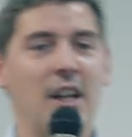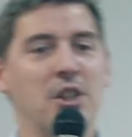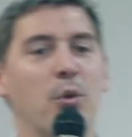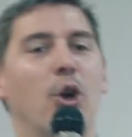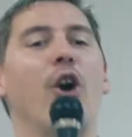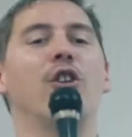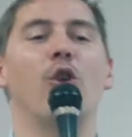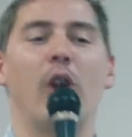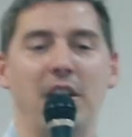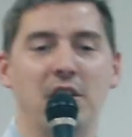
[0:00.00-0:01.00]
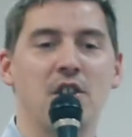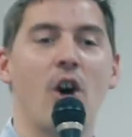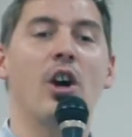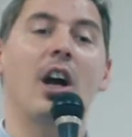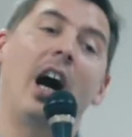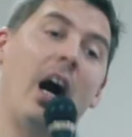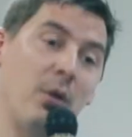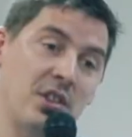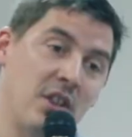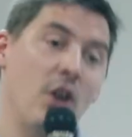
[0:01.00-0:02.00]
So we're going to look at the song,
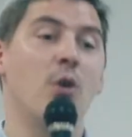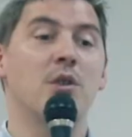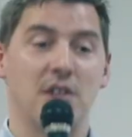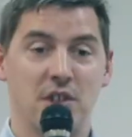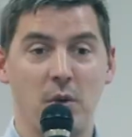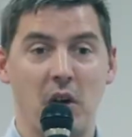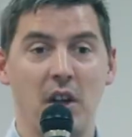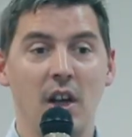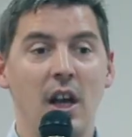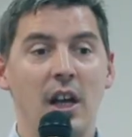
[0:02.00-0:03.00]
how is it used, and so on.